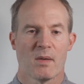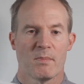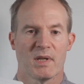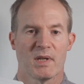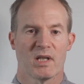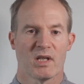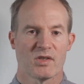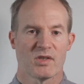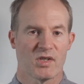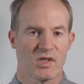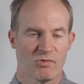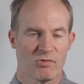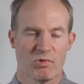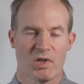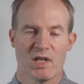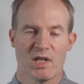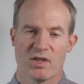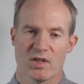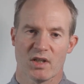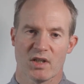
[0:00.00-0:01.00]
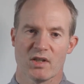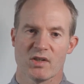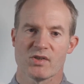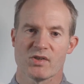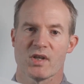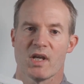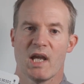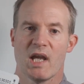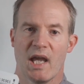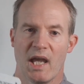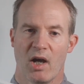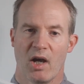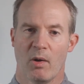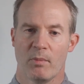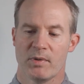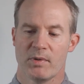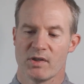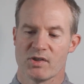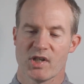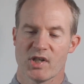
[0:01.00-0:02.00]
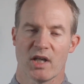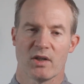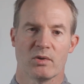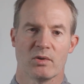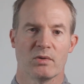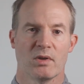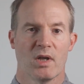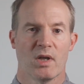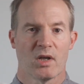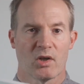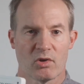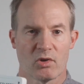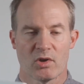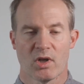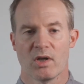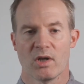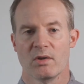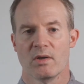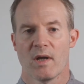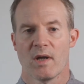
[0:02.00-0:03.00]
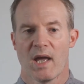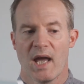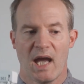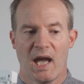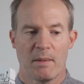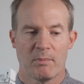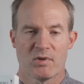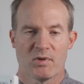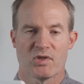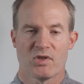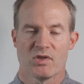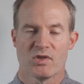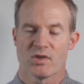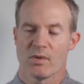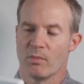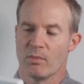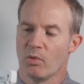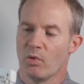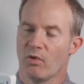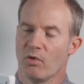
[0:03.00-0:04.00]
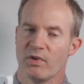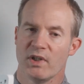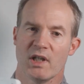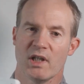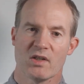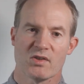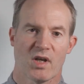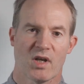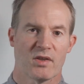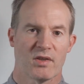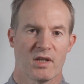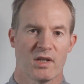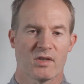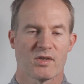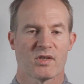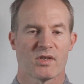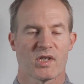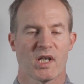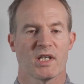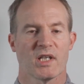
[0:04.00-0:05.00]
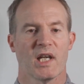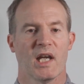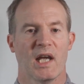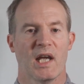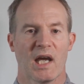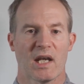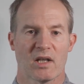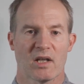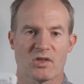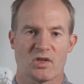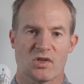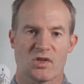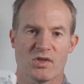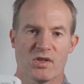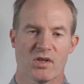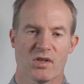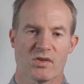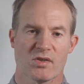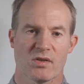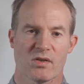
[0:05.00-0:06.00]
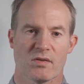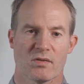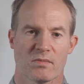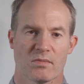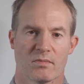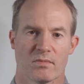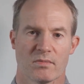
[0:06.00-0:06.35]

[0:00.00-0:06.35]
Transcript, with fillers: because it really does help the channel grow and produce more videos like this. Take care, and I shall see you soon.